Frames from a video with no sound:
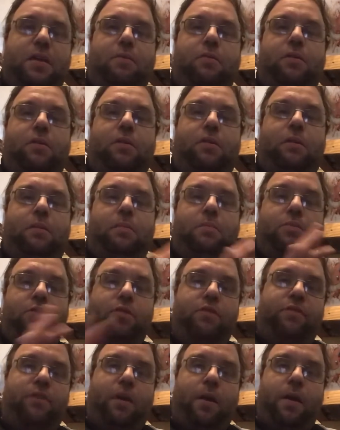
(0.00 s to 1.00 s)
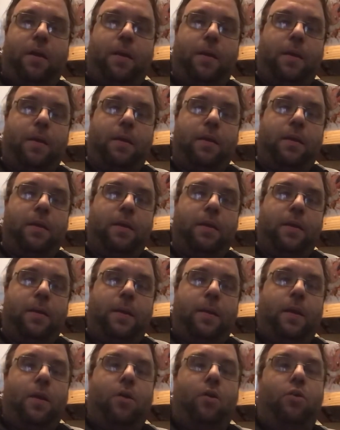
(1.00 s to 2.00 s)
will move,
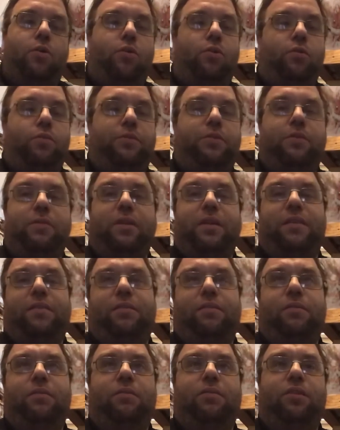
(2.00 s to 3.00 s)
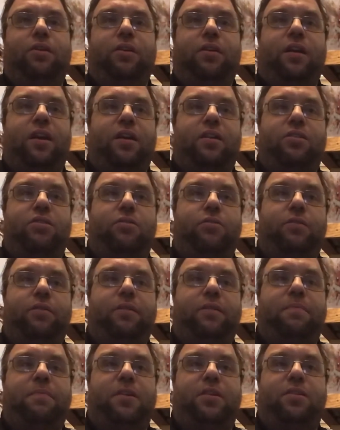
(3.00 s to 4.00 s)
or do its lurk action, or do its
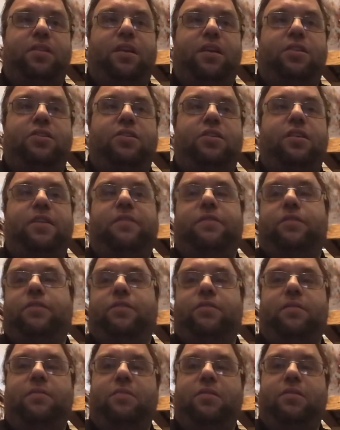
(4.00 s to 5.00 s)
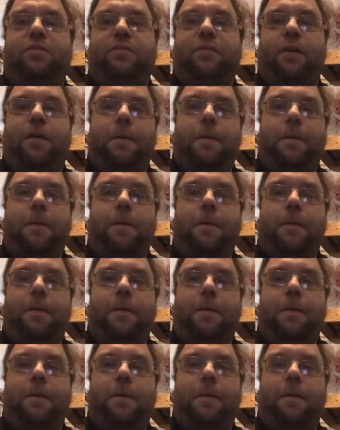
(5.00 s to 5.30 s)
special action if it doesn't move.